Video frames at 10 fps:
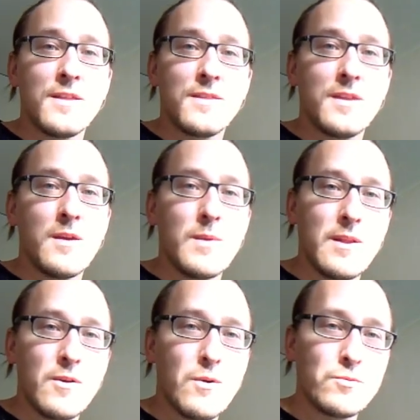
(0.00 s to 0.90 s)
they will
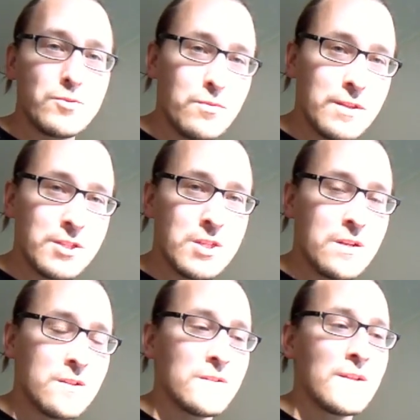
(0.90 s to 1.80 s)
go through the
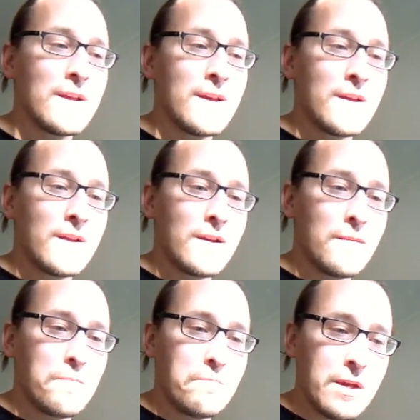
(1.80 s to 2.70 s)
channel,
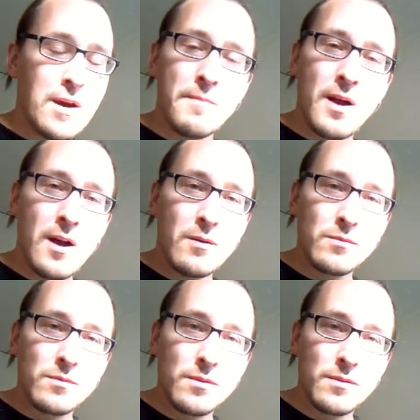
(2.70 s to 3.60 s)
come out